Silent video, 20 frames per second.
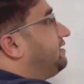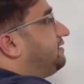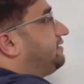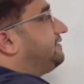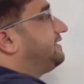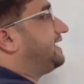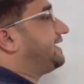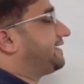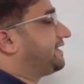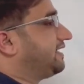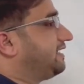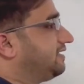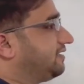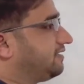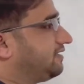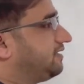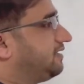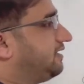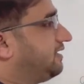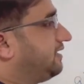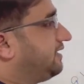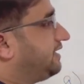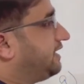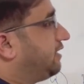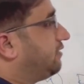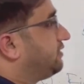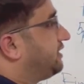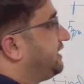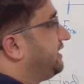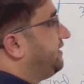data. Now
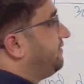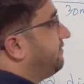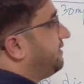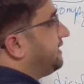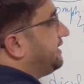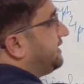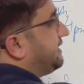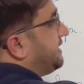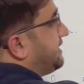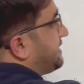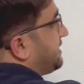the given this,